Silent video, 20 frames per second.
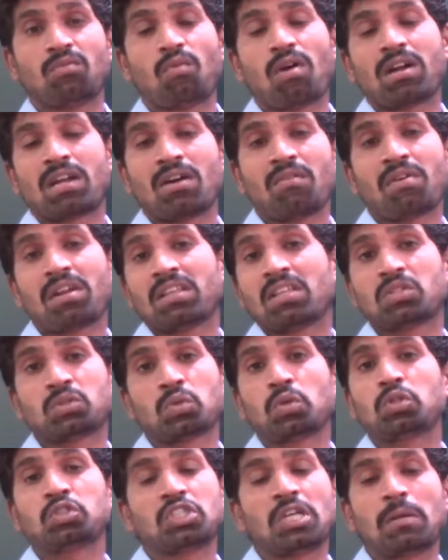Whatever the
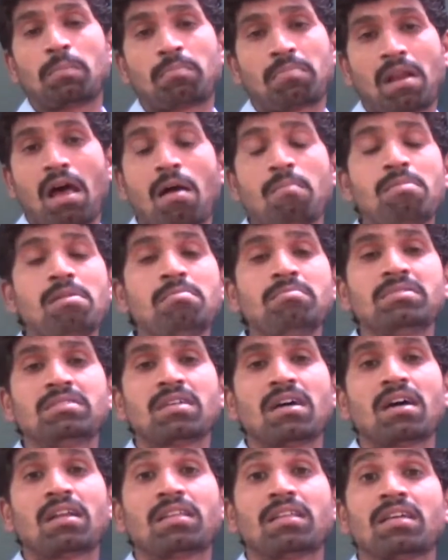social problems
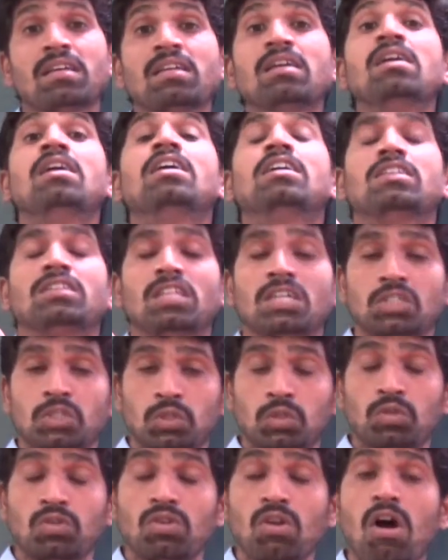are there, that
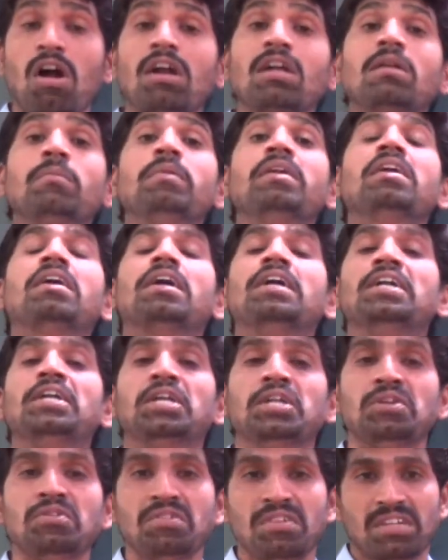should not be
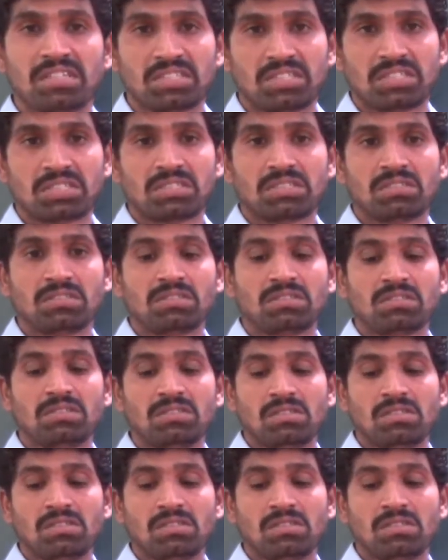continuous.